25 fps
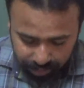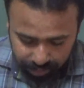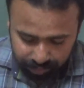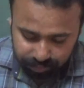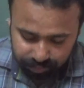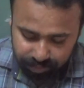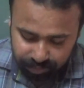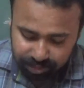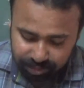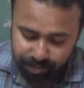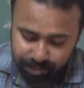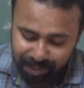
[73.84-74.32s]

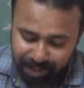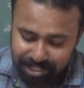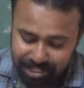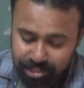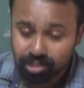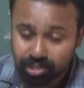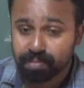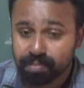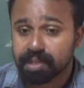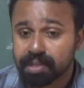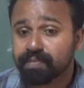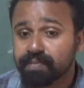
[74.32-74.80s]
there's a page
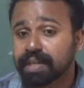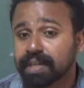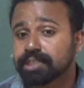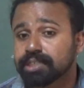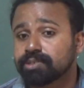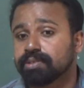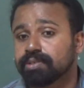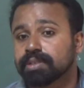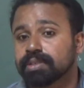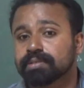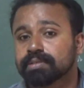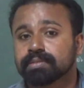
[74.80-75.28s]
number
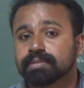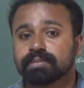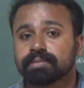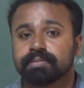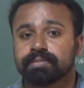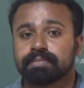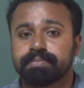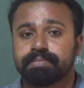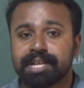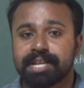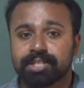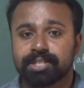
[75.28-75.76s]

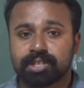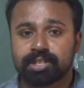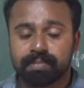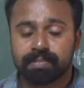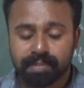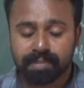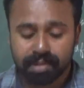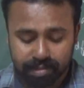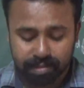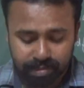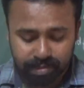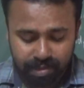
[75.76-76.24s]
112. Page
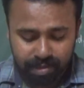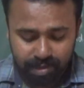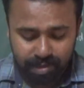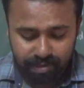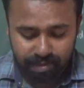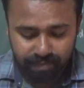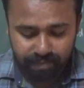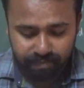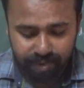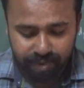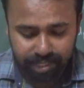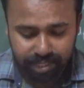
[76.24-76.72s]
number
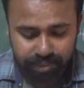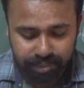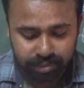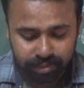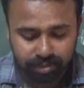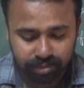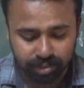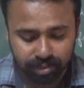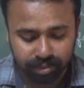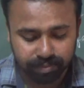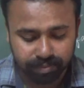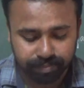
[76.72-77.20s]

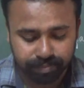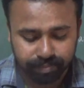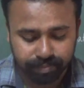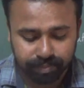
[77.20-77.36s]
112.